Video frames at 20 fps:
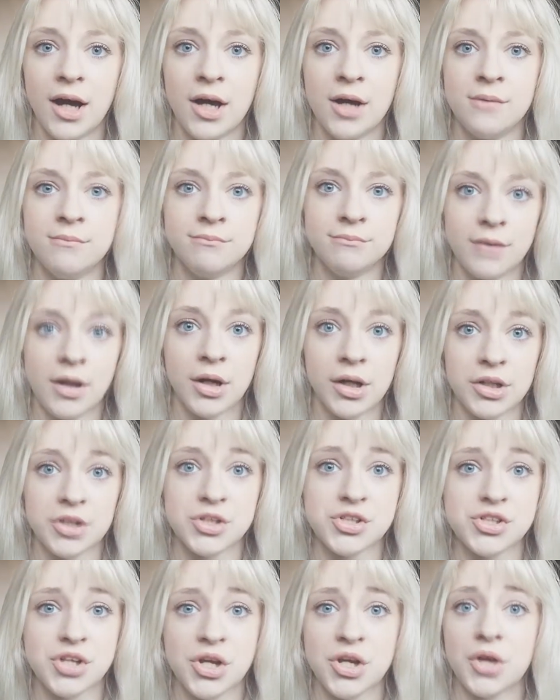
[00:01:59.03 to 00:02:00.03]
I'm going to
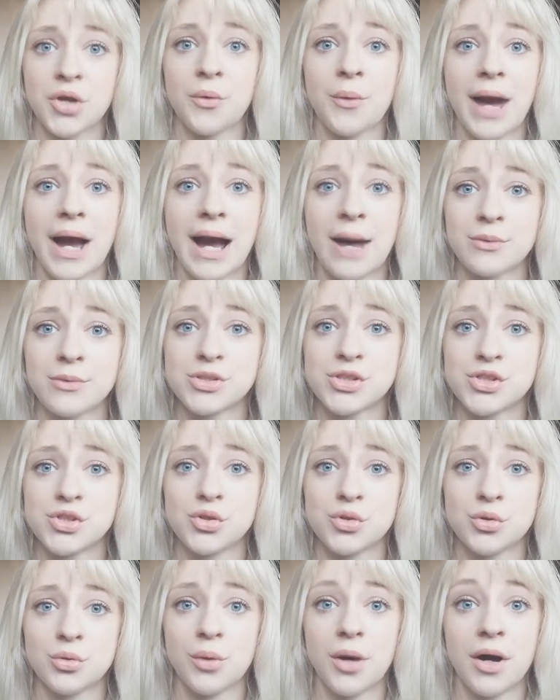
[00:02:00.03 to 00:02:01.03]
show you how to
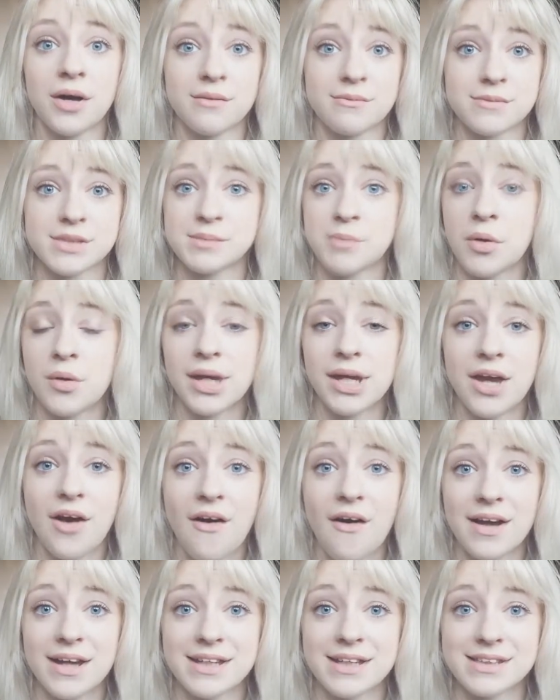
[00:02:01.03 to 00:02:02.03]
do smoky
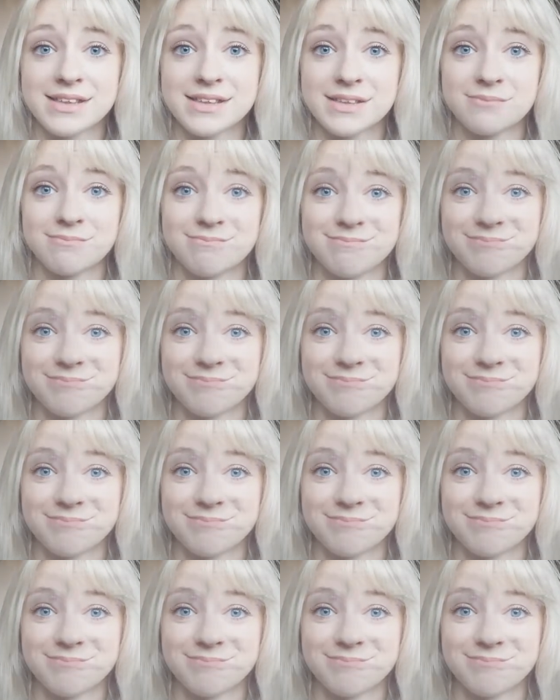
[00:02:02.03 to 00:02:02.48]
eyes.